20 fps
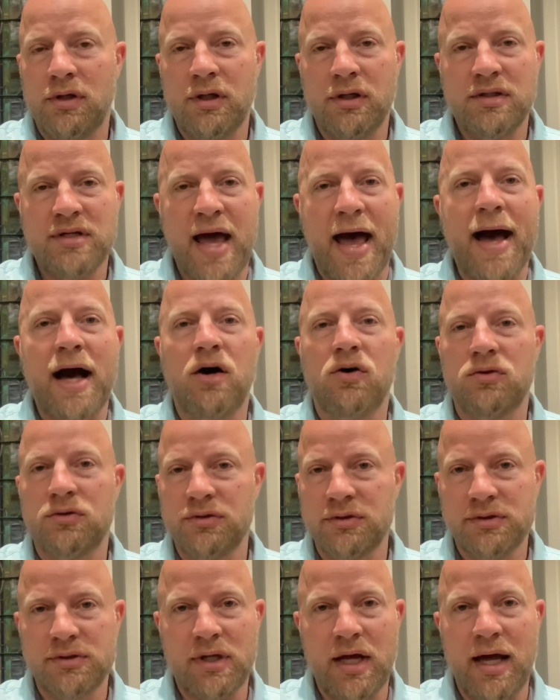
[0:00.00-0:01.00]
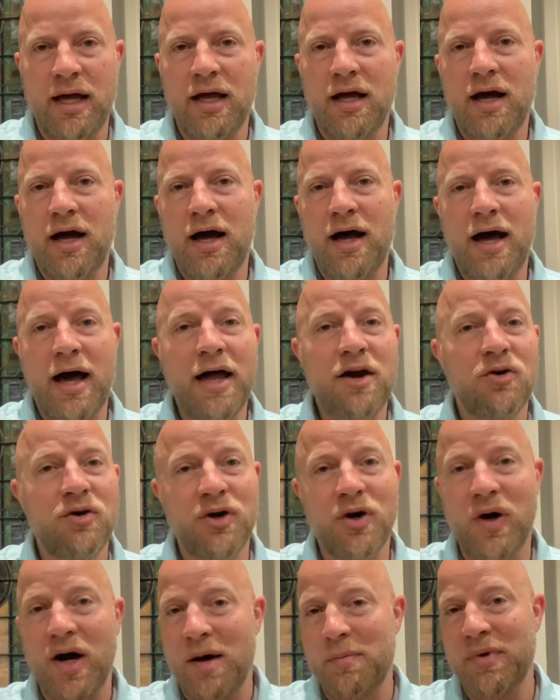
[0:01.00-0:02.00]
towels. I don't
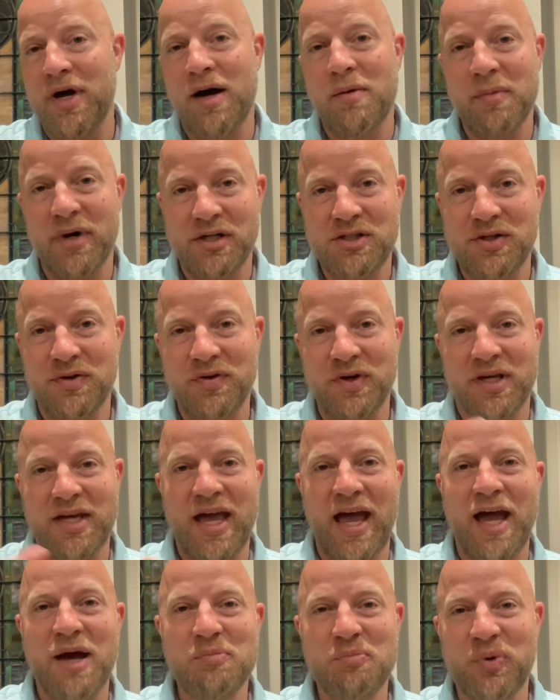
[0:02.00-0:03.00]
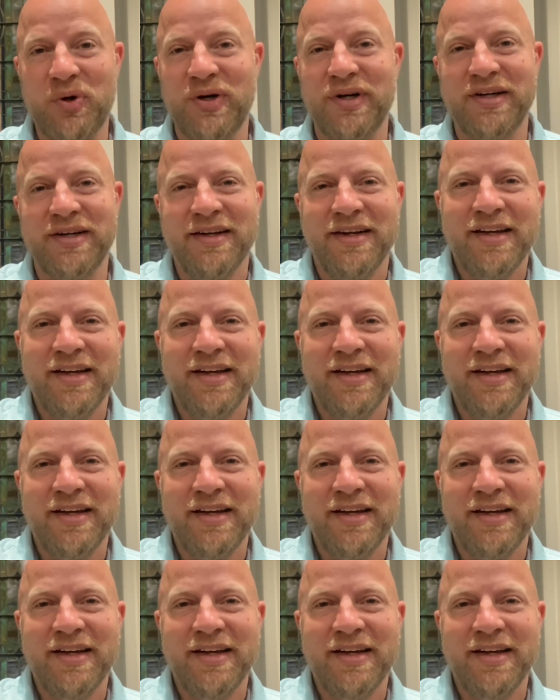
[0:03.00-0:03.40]
know. I'm not much of a camper,